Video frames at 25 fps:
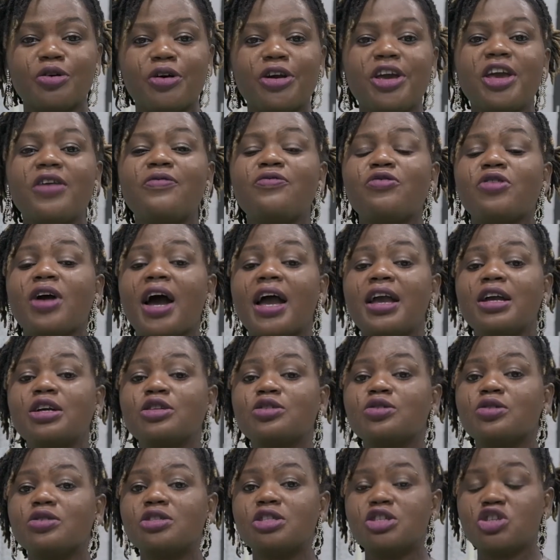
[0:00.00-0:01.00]
if you are
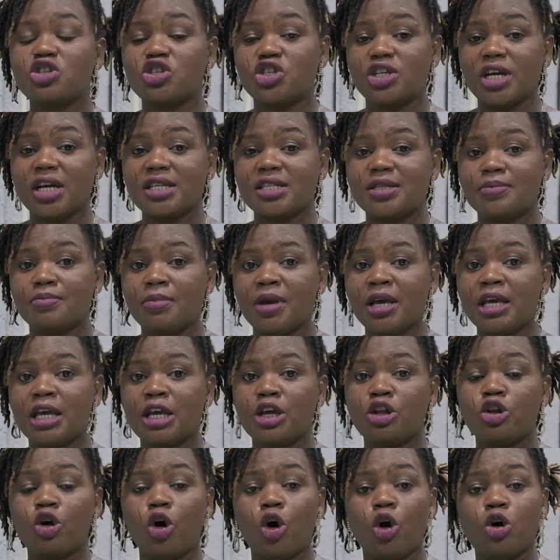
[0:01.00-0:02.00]
into t-shirts
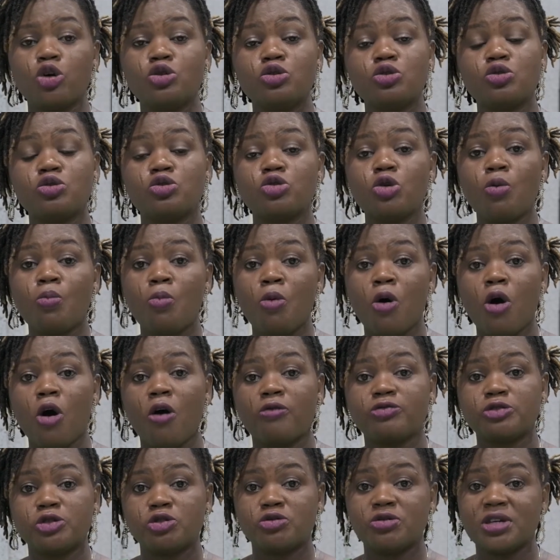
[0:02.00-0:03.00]
making, or you sew more
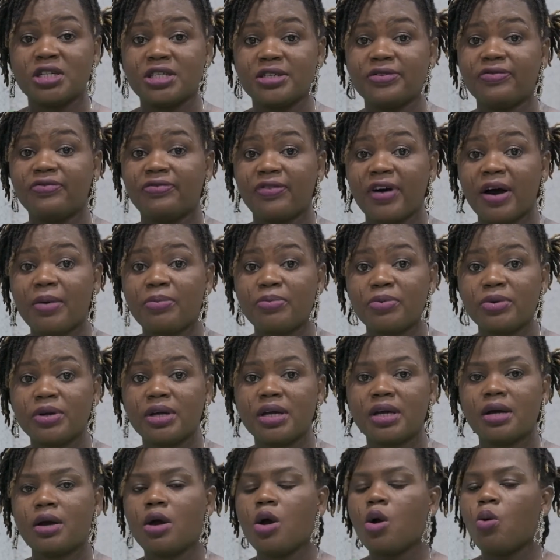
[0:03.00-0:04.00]
of stretchy
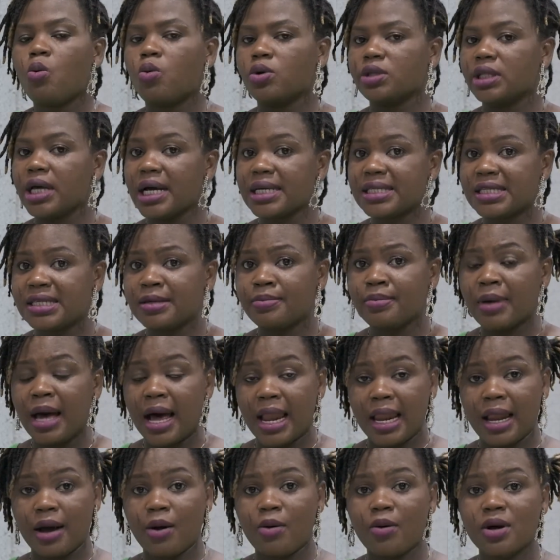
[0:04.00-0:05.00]
fabric without seam
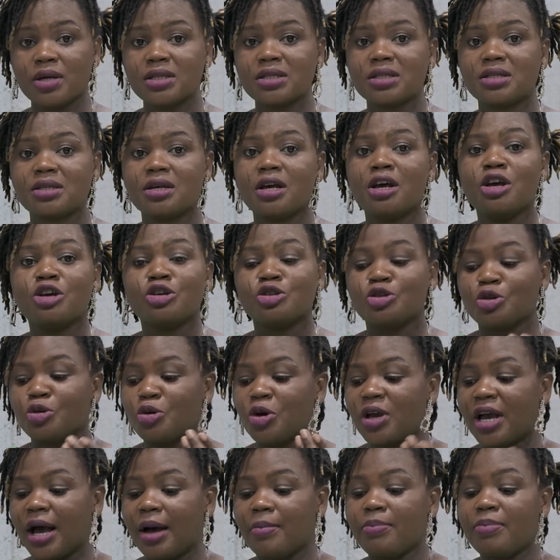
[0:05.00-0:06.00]
allowance, so
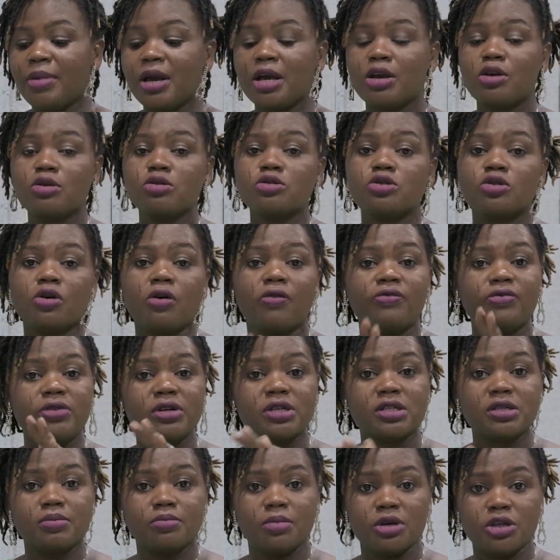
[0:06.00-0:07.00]
you can make use of
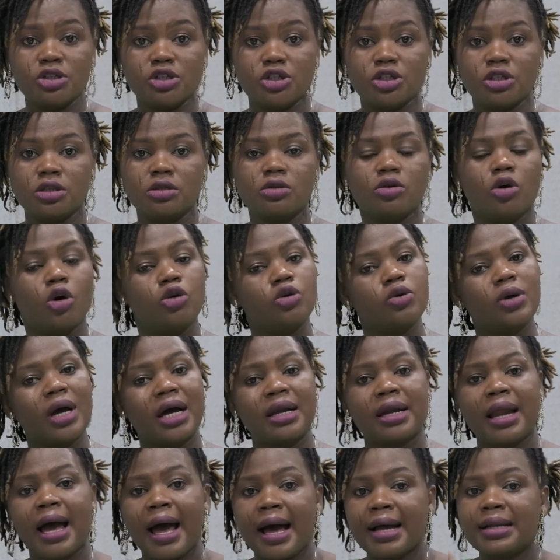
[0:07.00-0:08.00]
this machine, or you
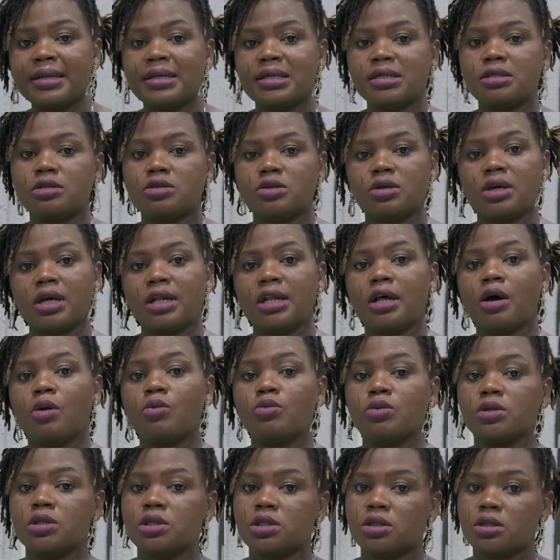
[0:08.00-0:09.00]
can add it together
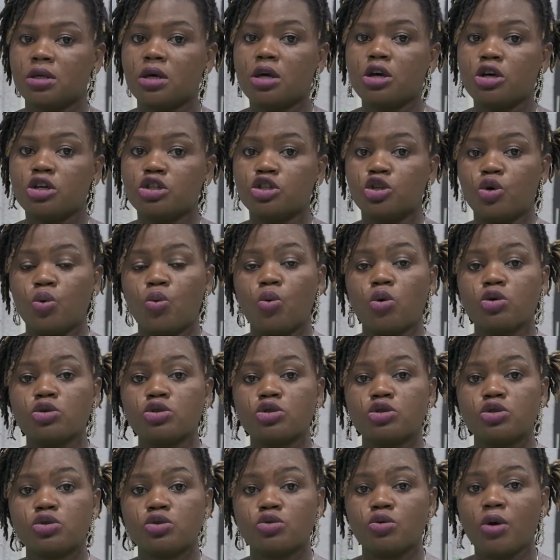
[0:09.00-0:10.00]
with the
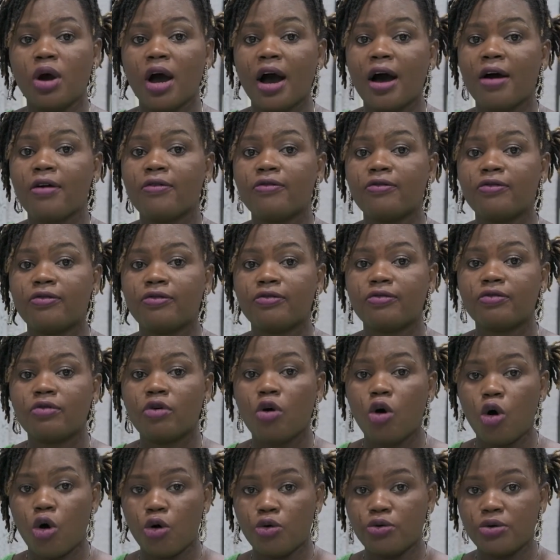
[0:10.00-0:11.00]
ones you have
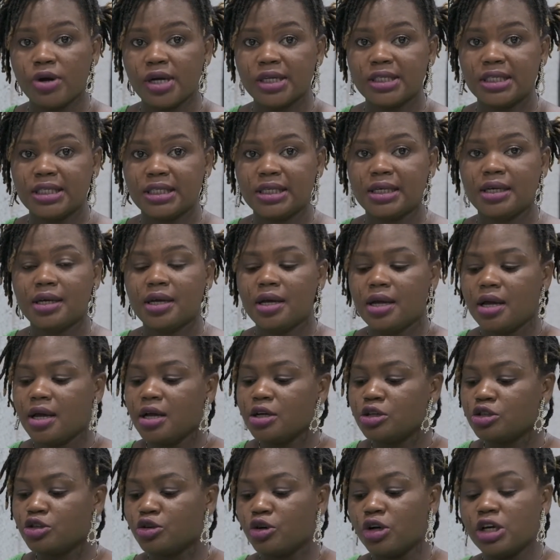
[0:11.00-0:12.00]
already.
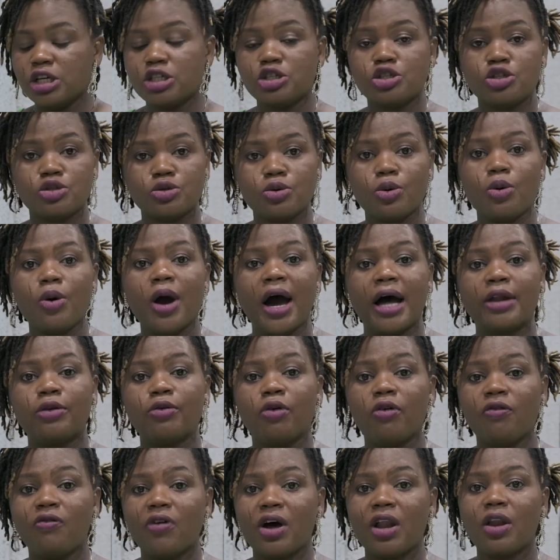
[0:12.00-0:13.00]
So it sew and
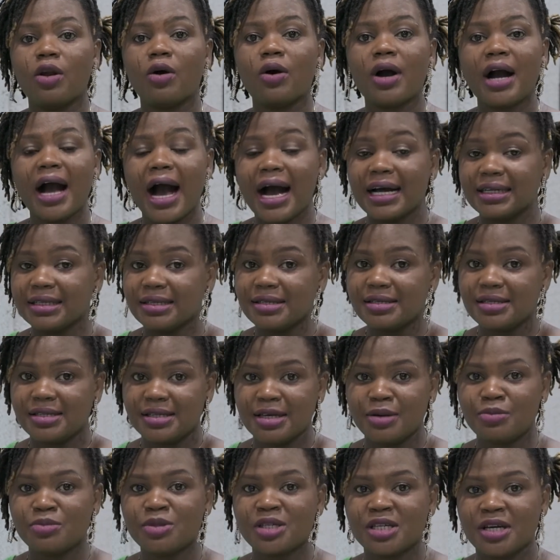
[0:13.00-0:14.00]
overlock at the
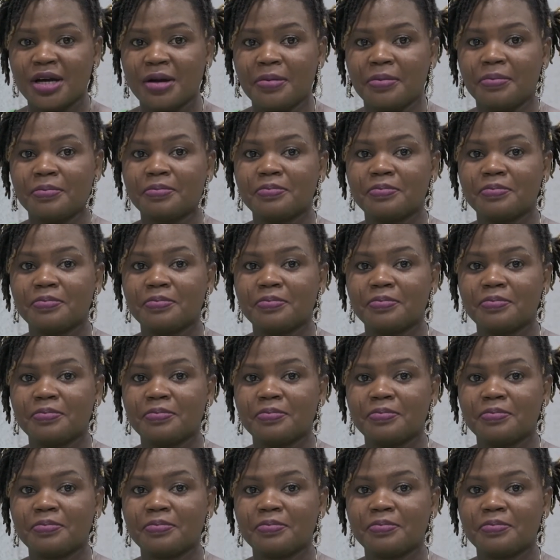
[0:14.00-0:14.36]
same time.